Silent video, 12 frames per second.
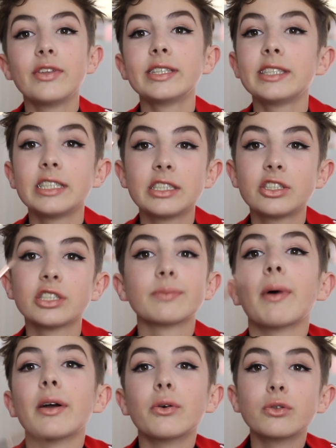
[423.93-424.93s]
This is
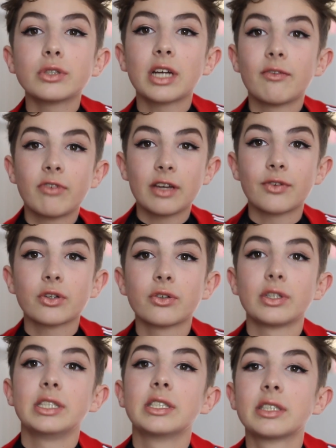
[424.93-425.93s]
just my all-time favorite
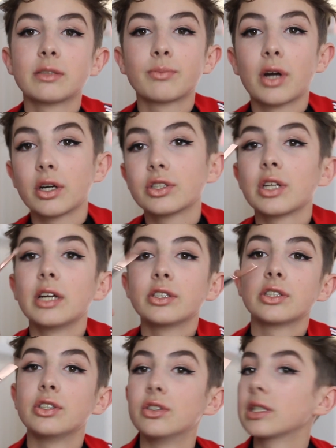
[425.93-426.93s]
crease brush. I
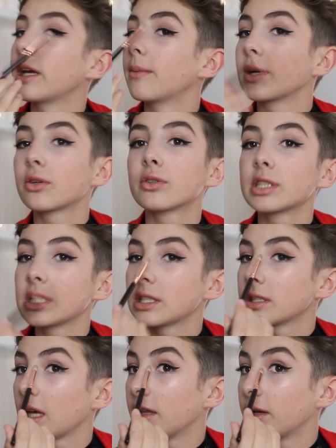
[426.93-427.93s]
just use it in my
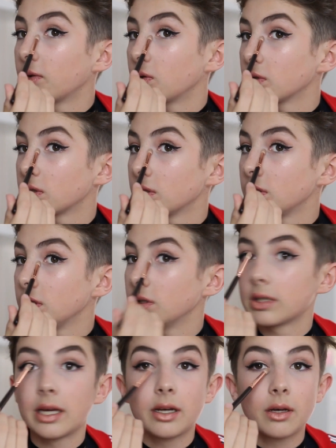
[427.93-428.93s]
crease, and then also to
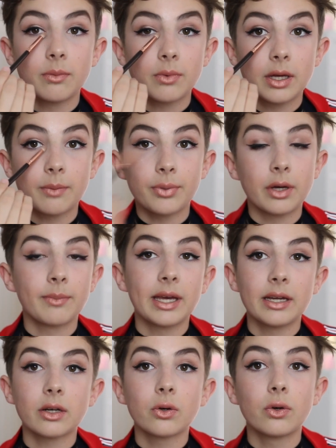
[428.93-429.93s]
use in it, put in my
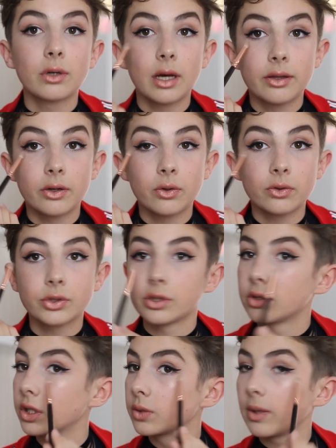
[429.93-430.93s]
inner corner, and then
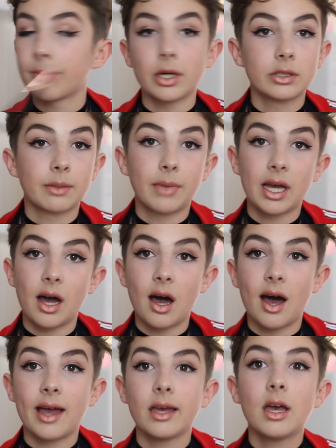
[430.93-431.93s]
also to sweep under my
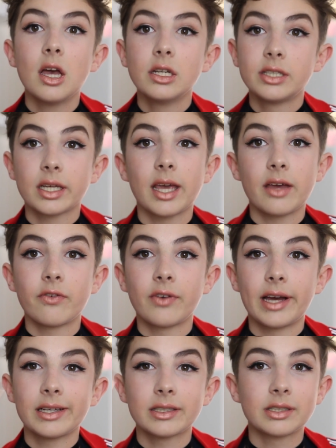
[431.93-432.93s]
eye to give
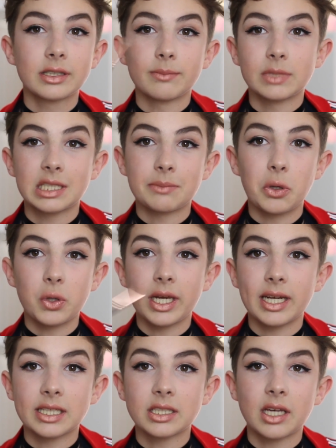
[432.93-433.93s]
like some
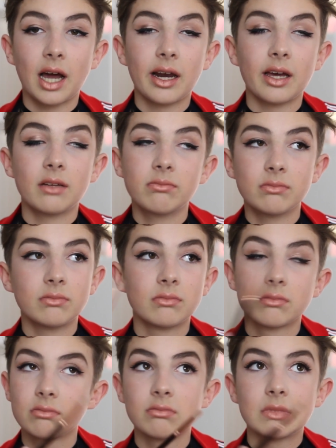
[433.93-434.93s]
smokiness color.
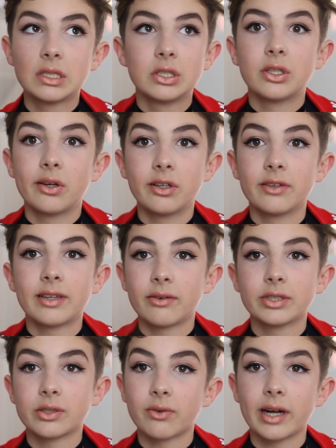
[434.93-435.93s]
Don't know if that
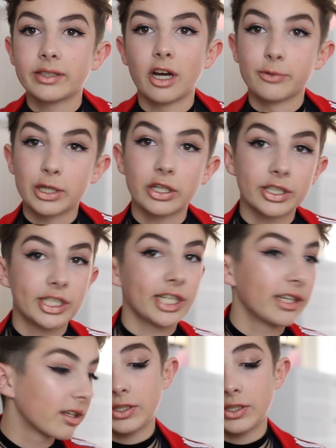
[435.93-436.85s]
was the right terminology.